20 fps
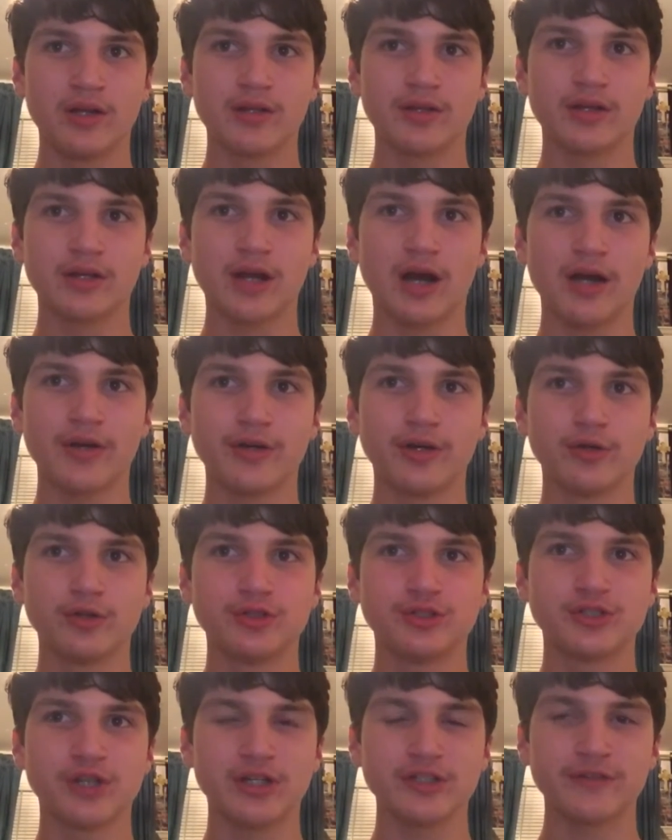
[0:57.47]
The condo
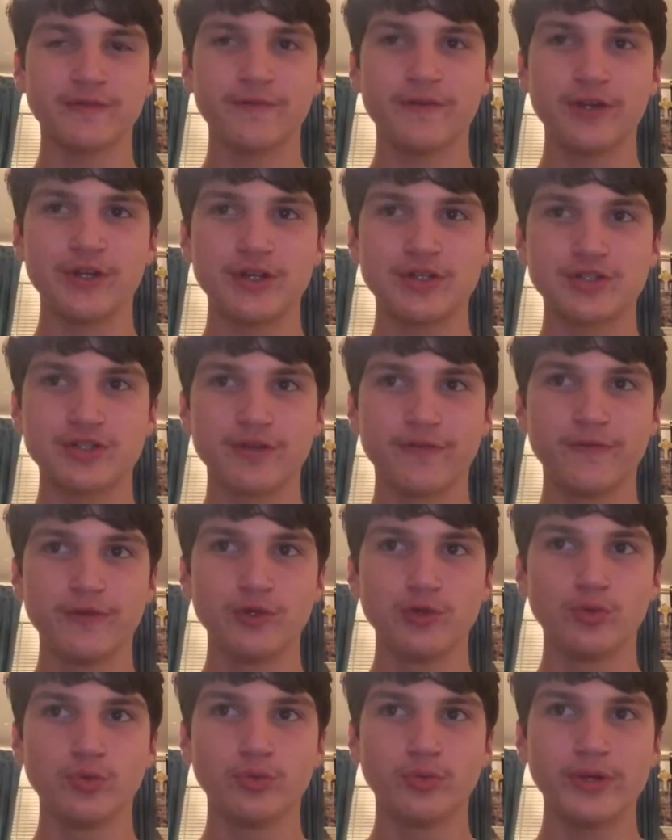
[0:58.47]
was just finished a
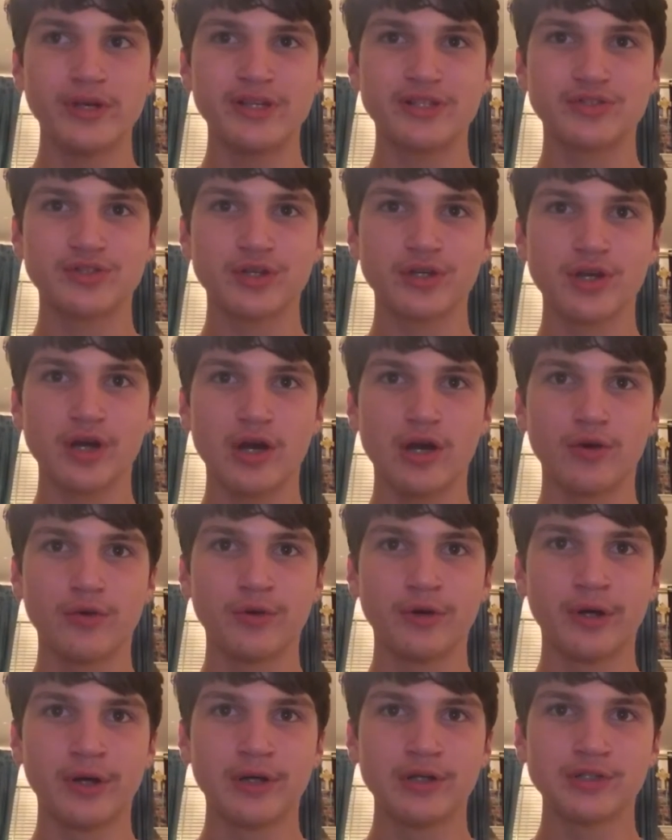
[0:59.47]
few weeks ago,
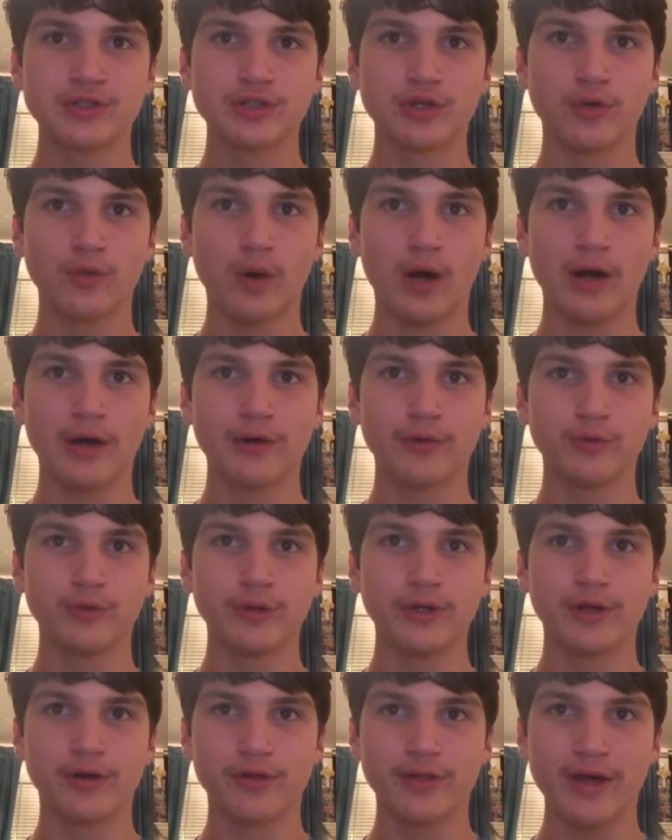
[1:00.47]
so while
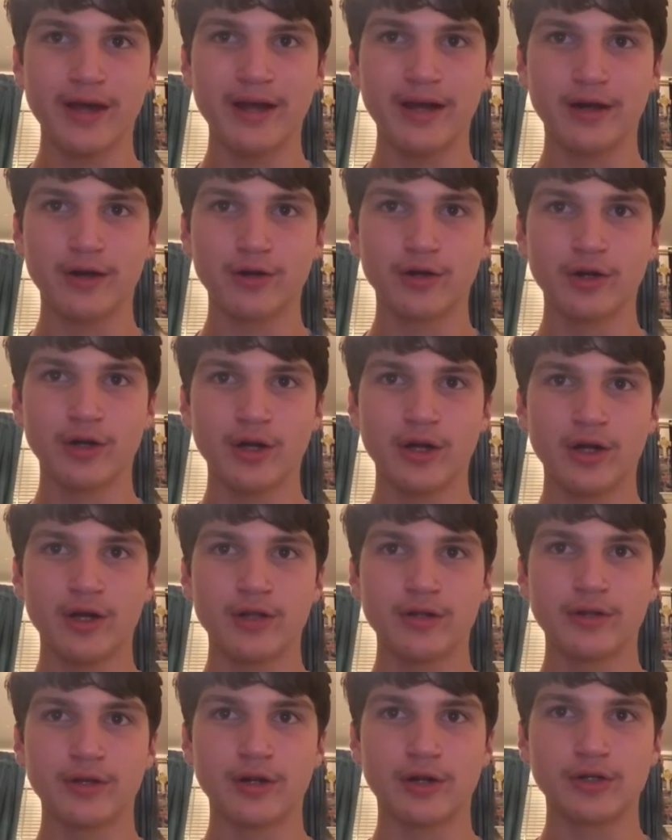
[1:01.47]
we are there,
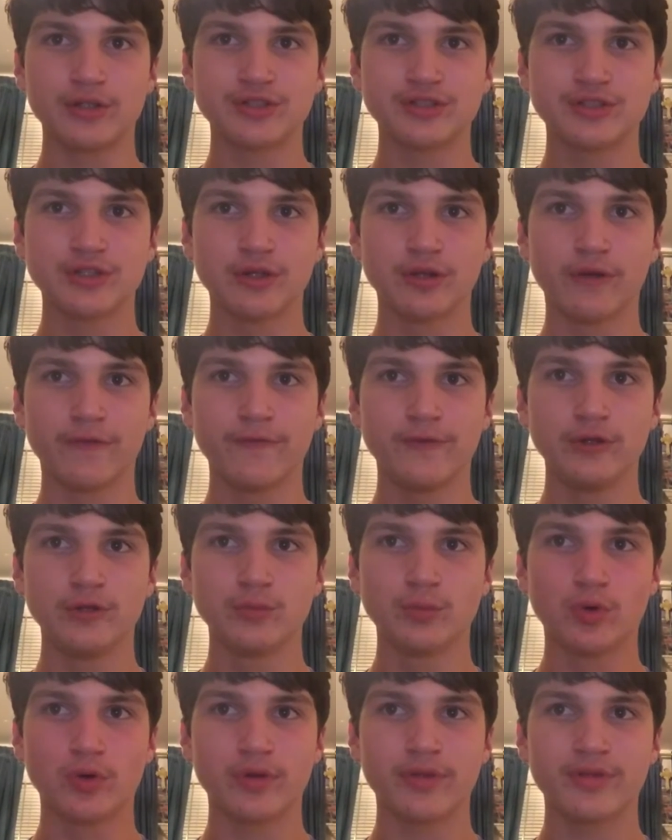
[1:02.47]
there are still a few
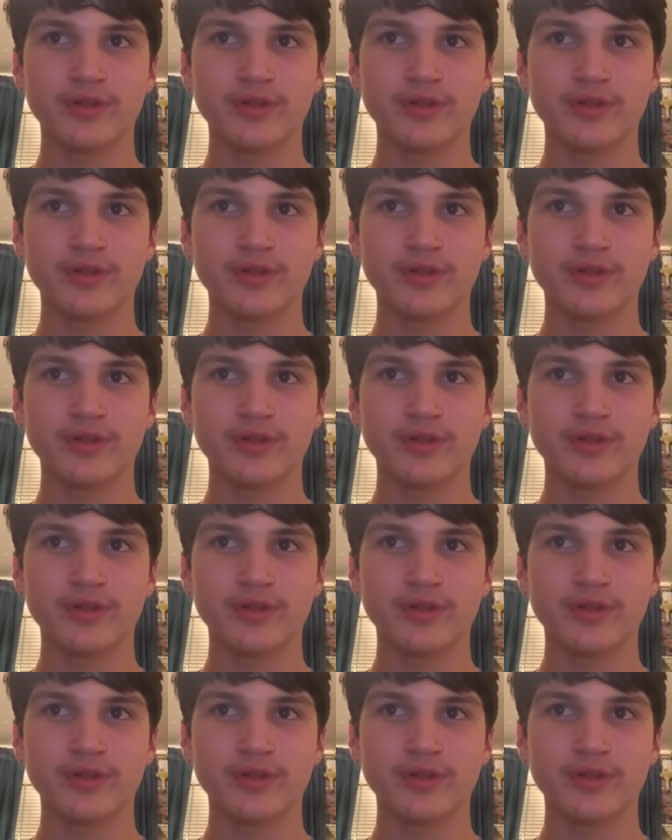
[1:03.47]
more